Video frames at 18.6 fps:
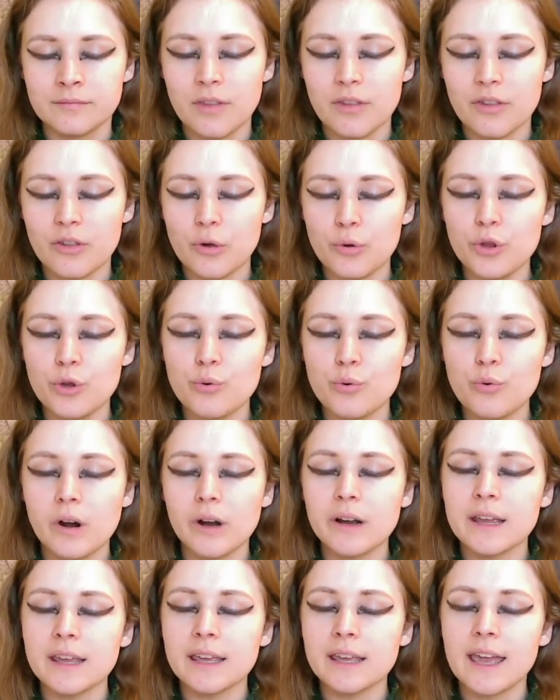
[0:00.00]
So you are
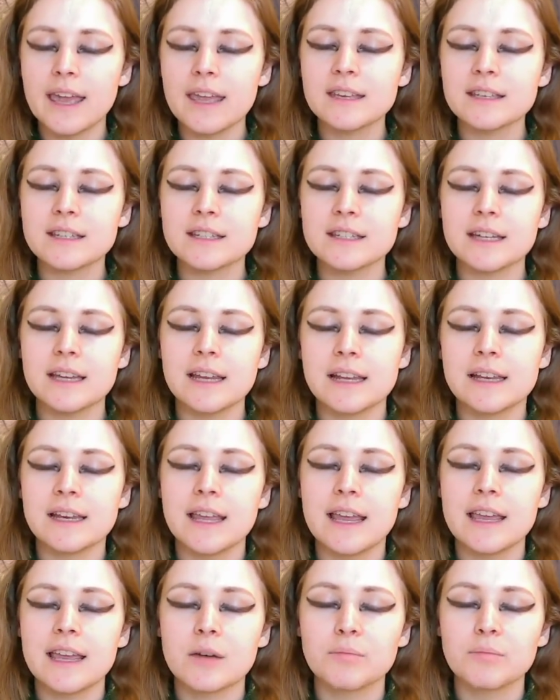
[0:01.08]
encased in
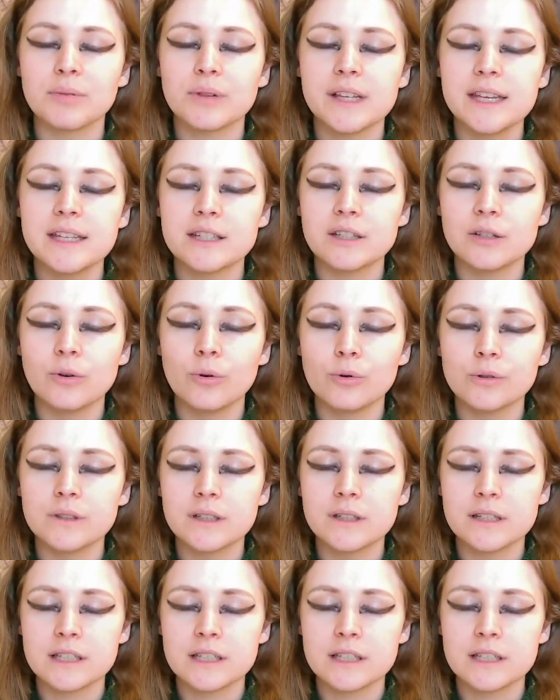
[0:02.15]
a complete gold